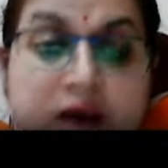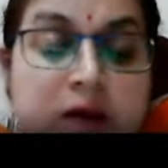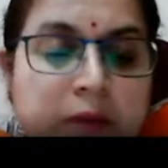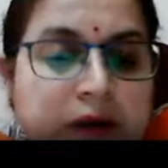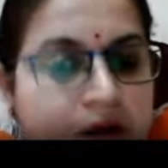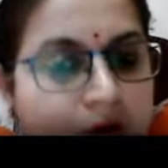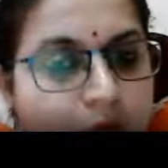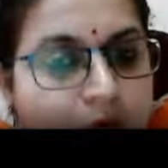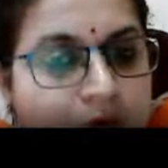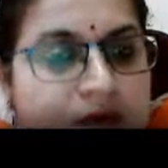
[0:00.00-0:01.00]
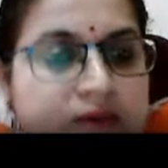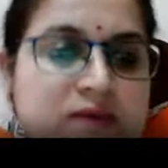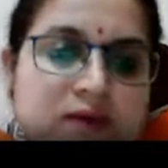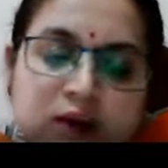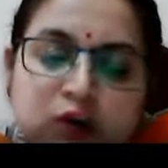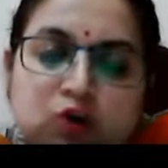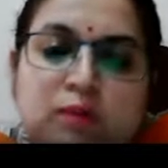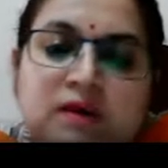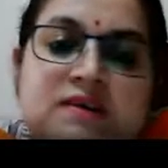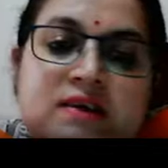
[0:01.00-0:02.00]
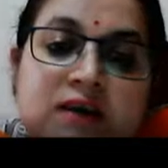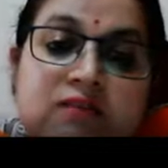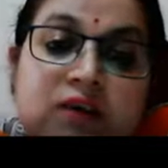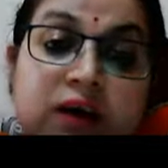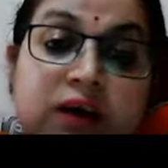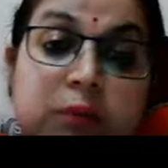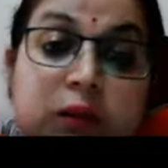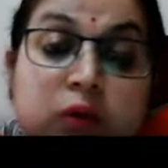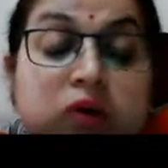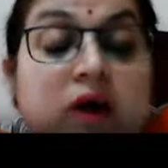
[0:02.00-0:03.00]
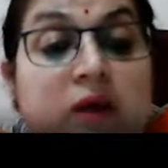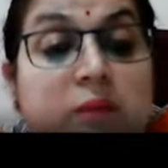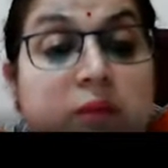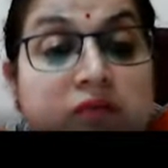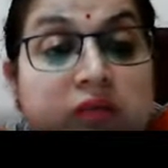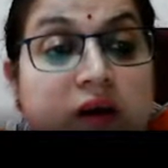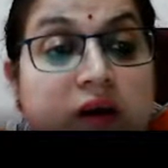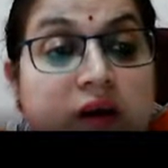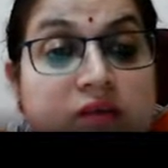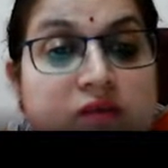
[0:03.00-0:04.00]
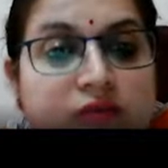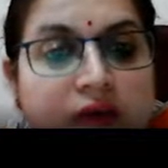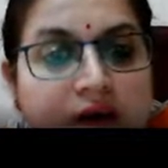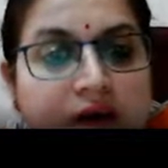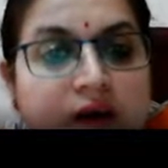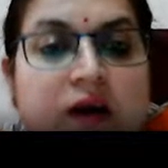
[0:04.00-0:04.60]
But nowadays, you must have heard about the urban floodings, where